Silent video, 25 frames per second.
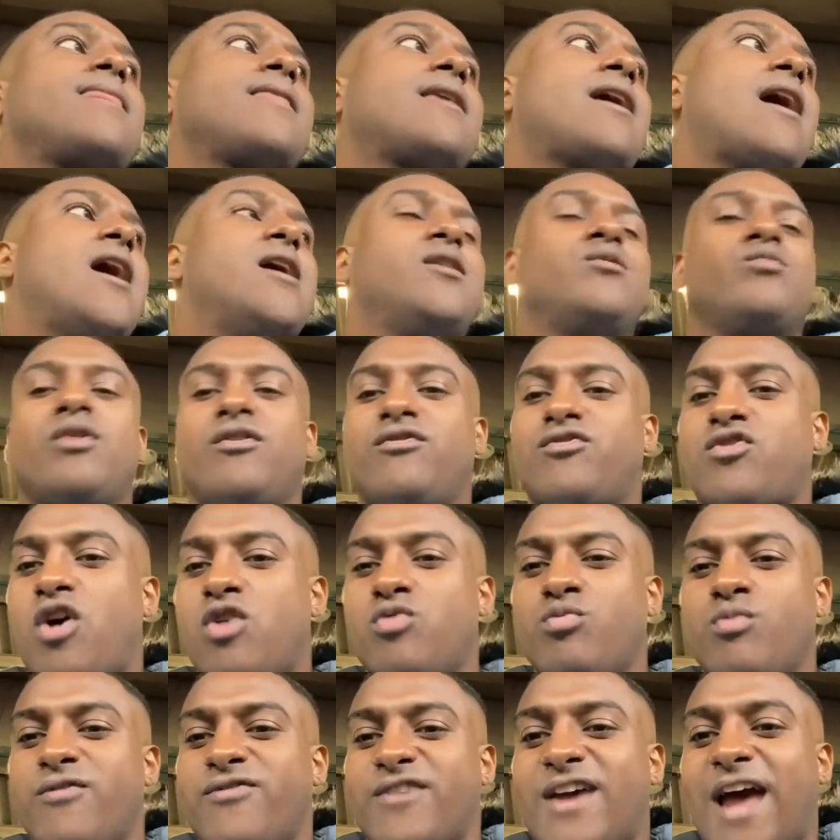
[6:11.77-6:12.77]
And we've
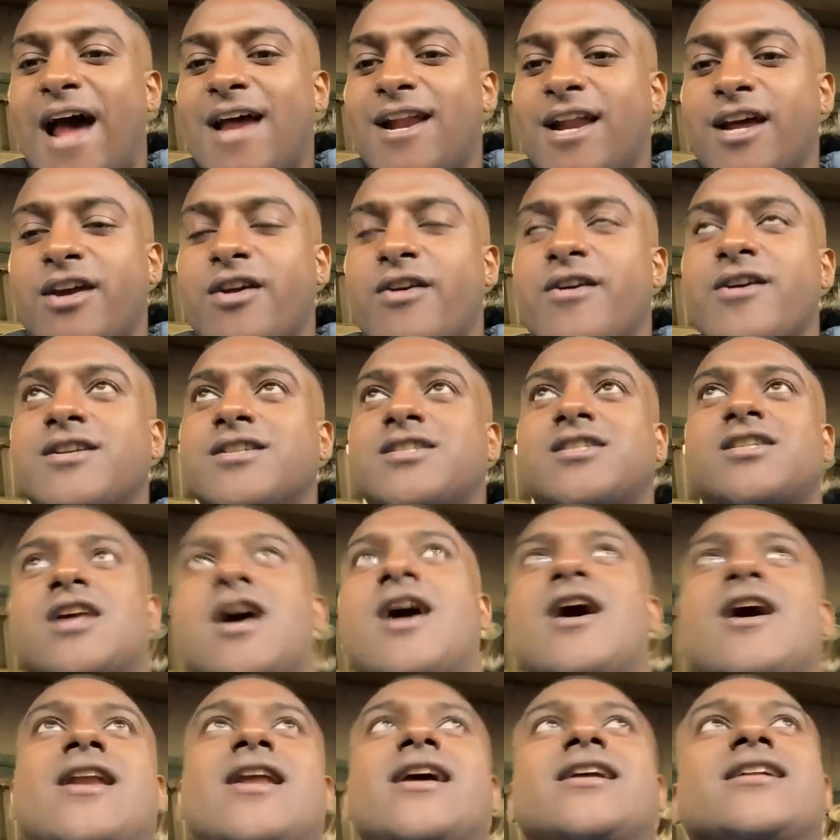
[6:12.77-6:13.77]
gone with Gallagher and
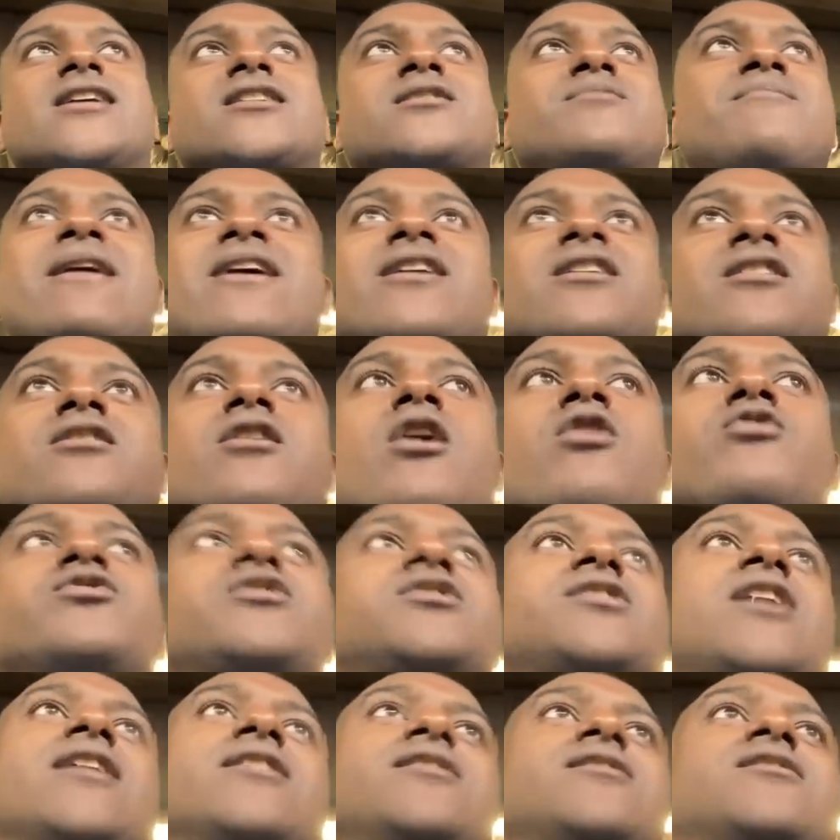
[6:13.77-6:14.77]
Sterling. That's made no
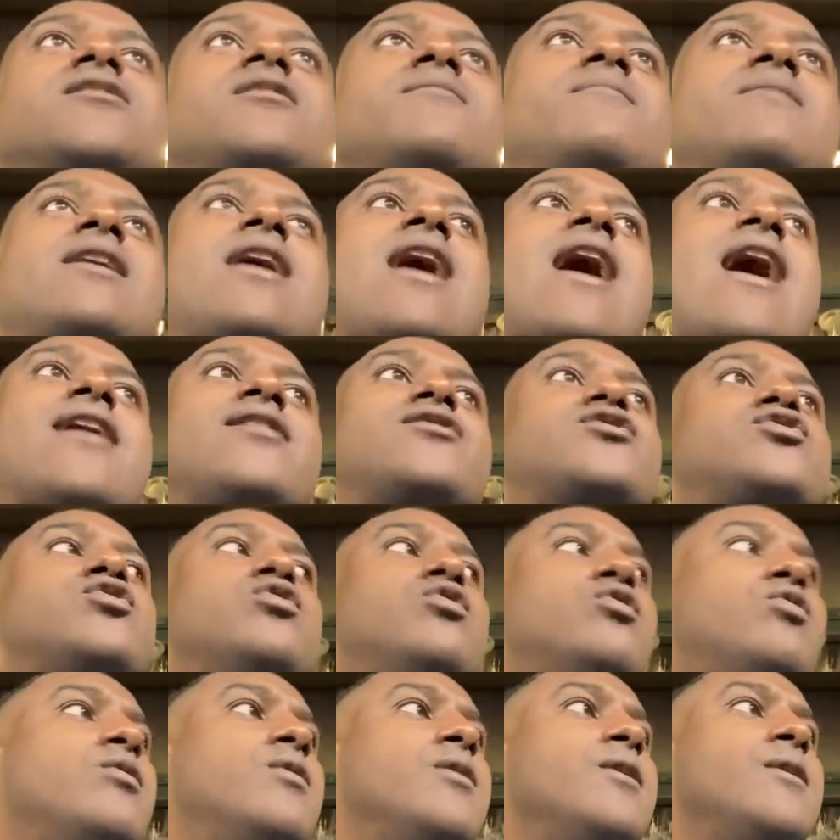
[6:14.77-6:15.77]
sense to me at
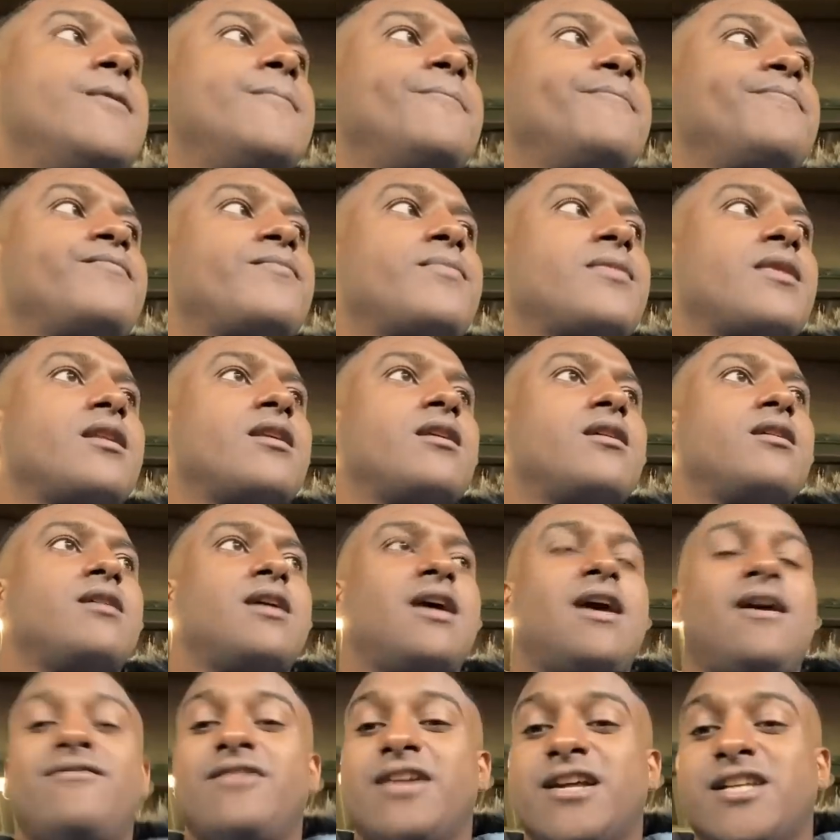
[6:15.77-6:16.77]

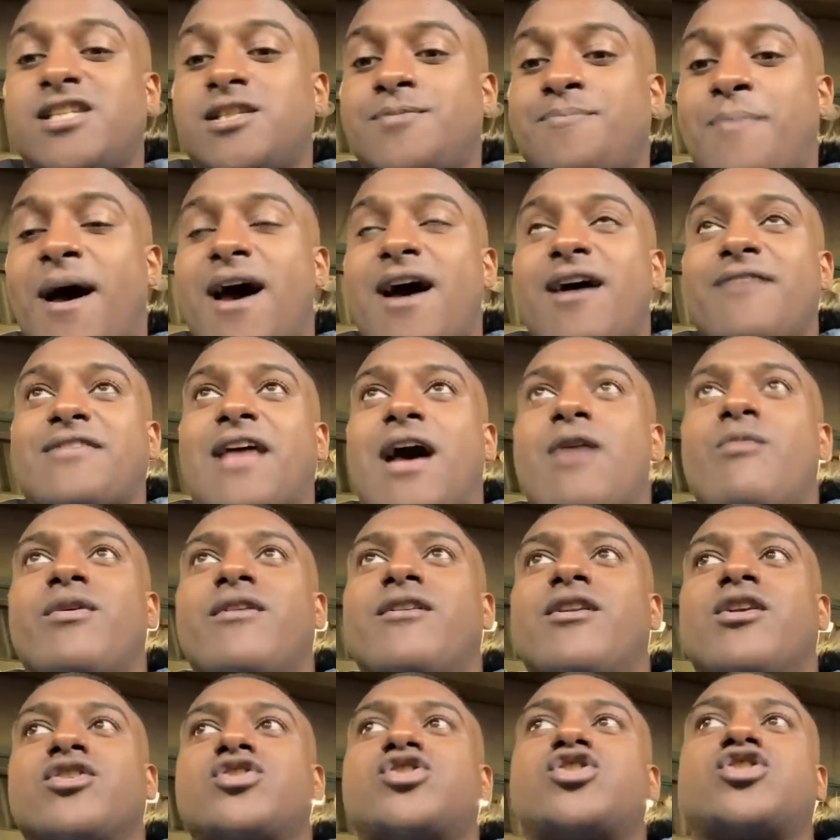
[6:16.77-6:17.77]
all. Even in spite of that, we
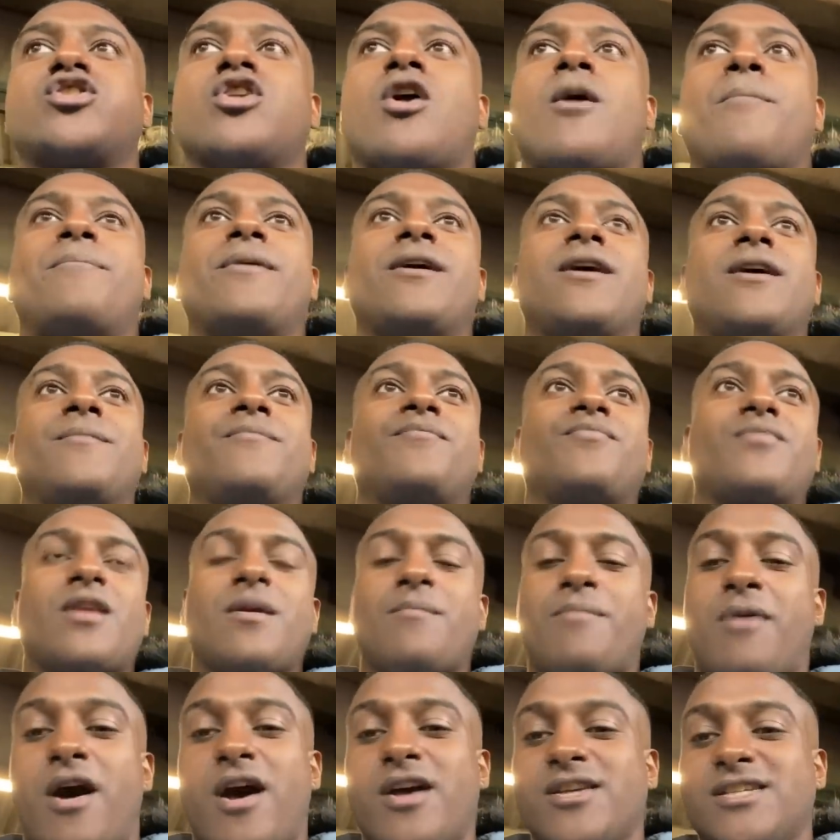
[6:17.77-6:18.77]
look sloppy.
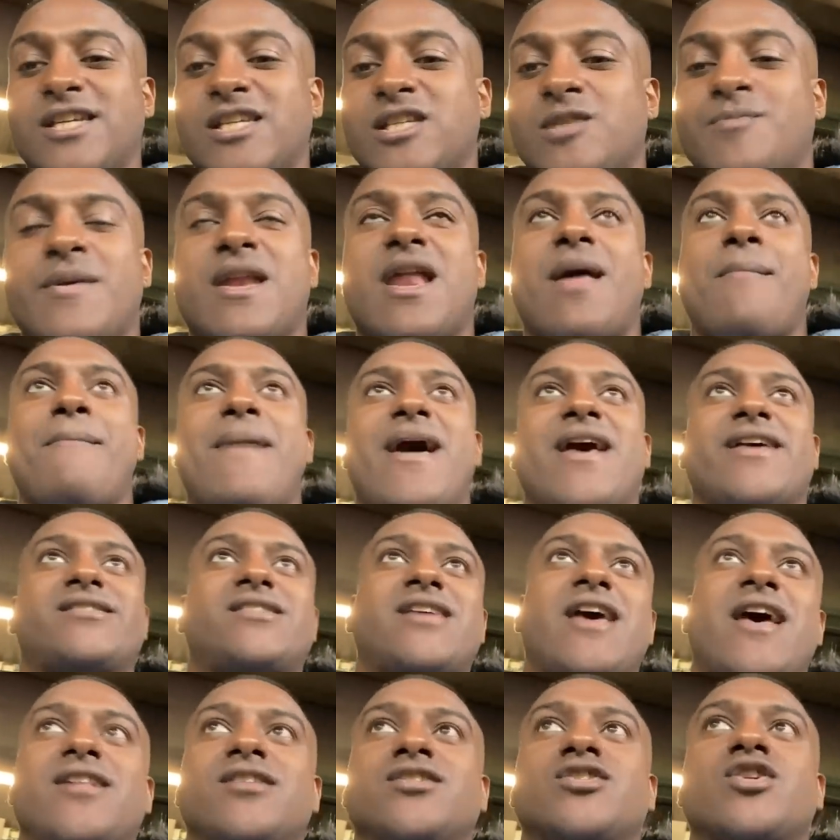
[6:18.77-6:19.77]
Passing's been a mess.
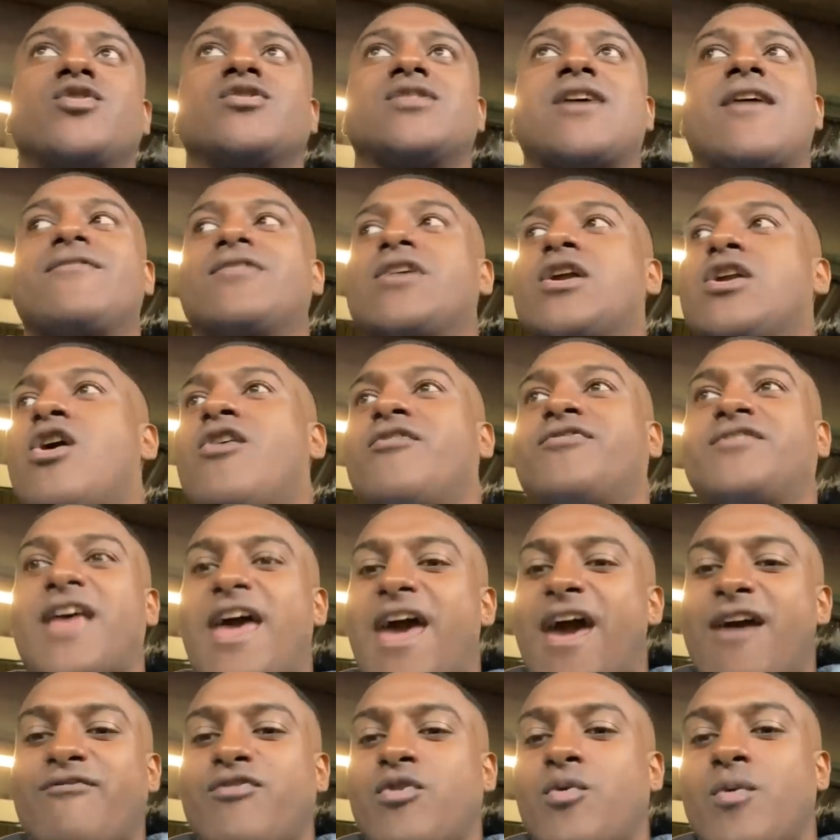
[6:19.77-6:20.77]
Enzo's having an off day.
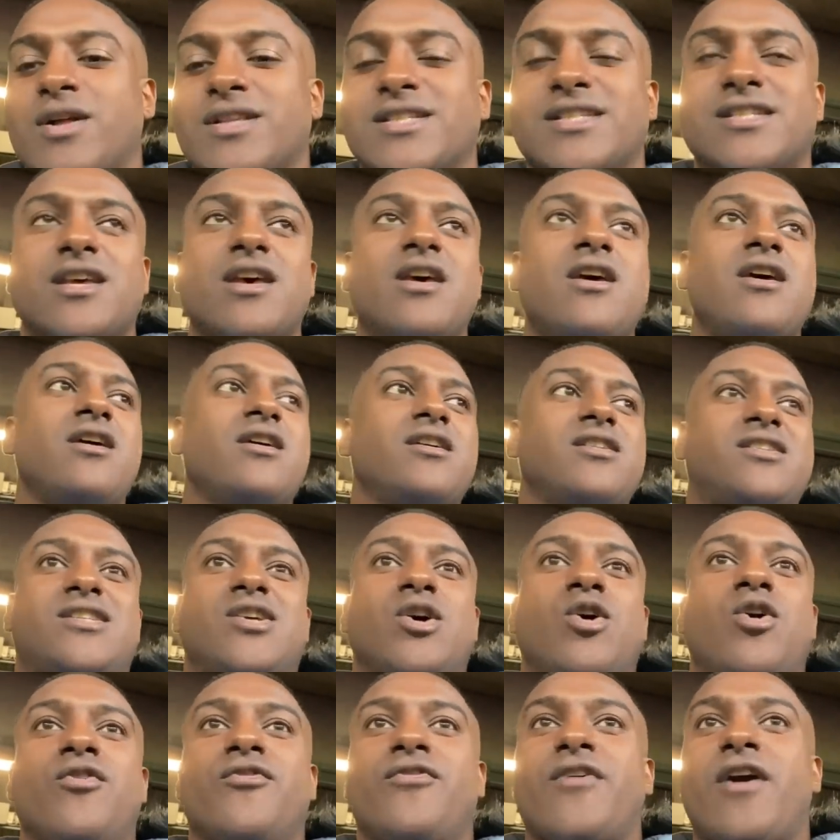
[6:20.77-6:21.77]
Everyone's
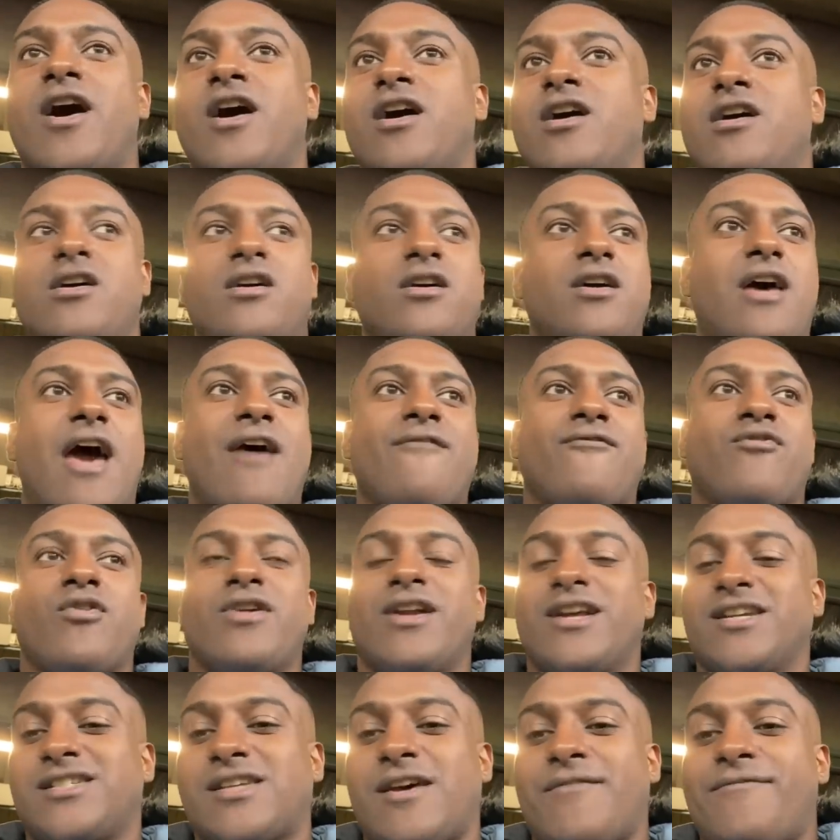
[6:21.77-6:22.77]
silver. everyone
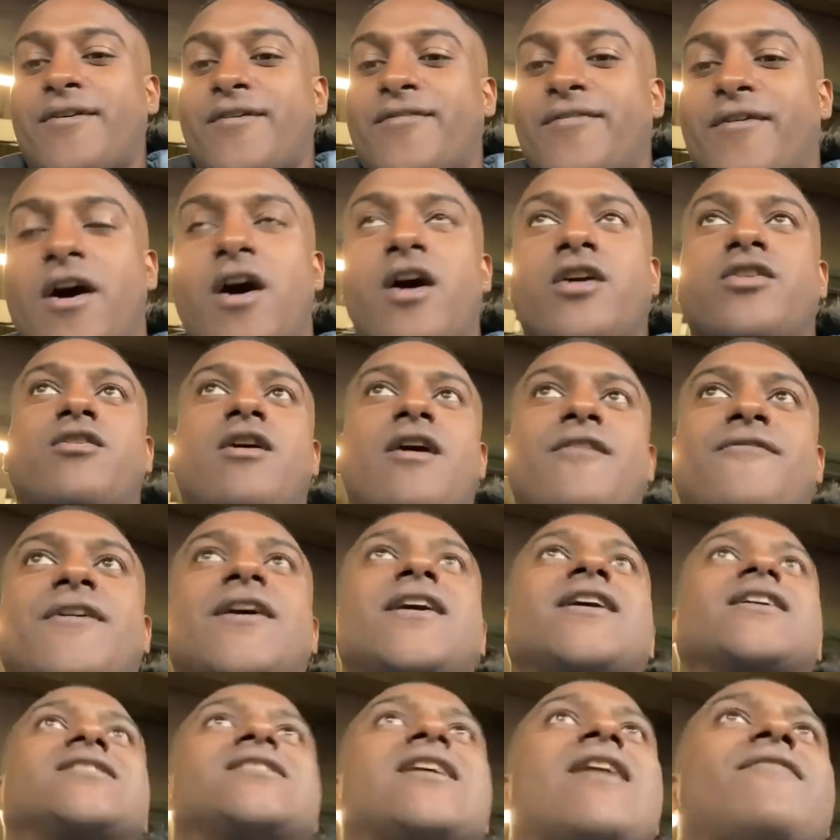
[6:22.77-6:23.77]
except for Varner, I
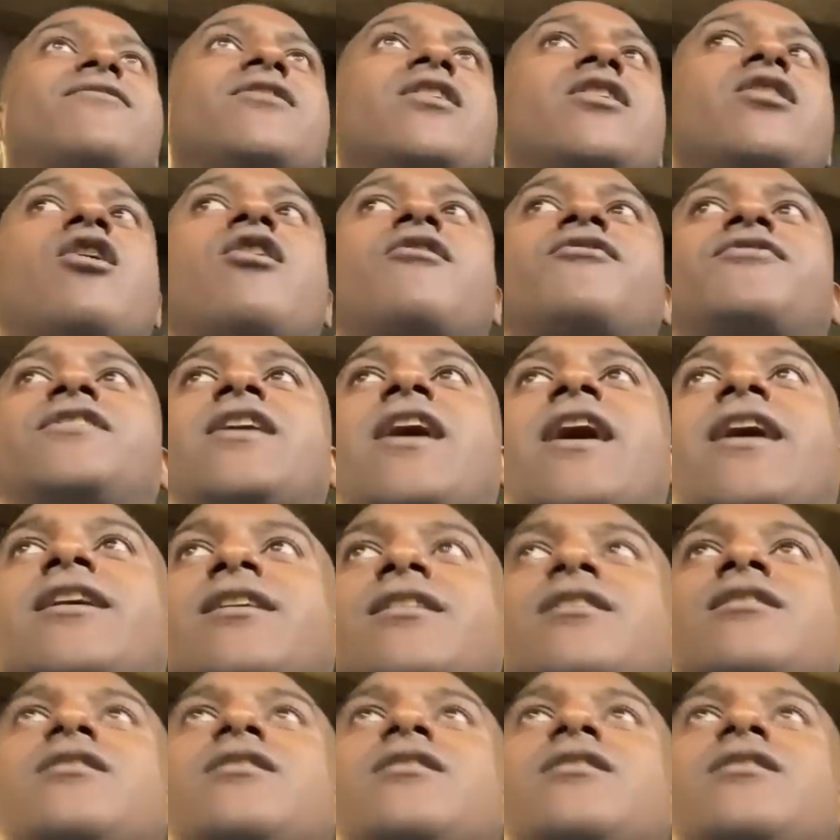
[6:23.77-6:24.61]
think, is having an off day.